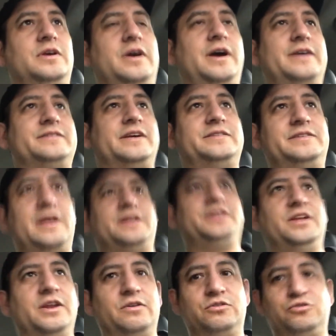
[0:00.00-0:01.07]
as I said,
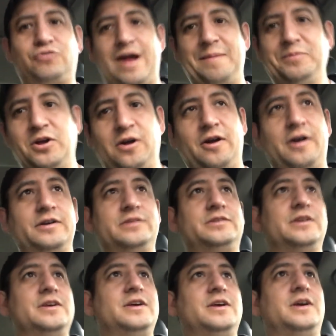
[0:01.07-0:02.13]
trap
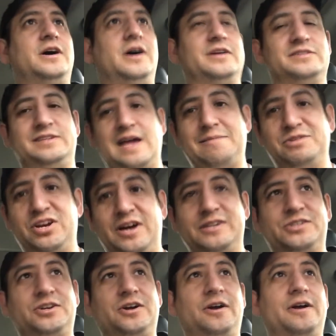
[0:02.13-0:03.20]
cards,
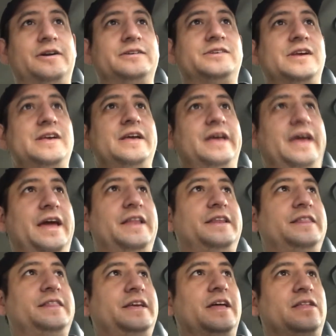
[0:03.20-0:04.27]
sabotage cards,
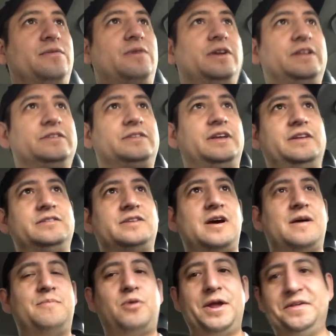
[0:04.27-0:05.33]
and the other one is
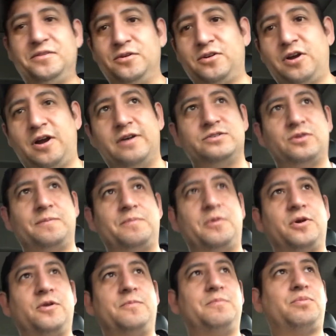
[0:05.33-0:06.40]
breakthrough cards, or
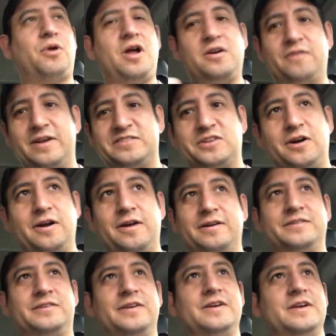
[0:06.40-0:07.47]
progress
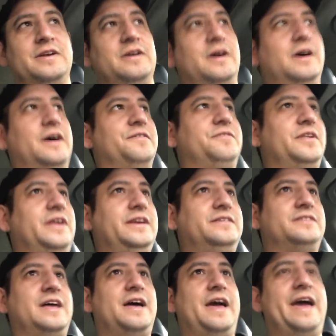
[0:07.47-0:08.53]
cards,
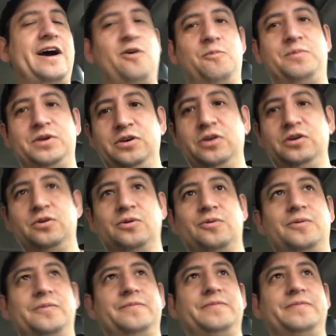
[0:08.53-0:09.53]
things that help you.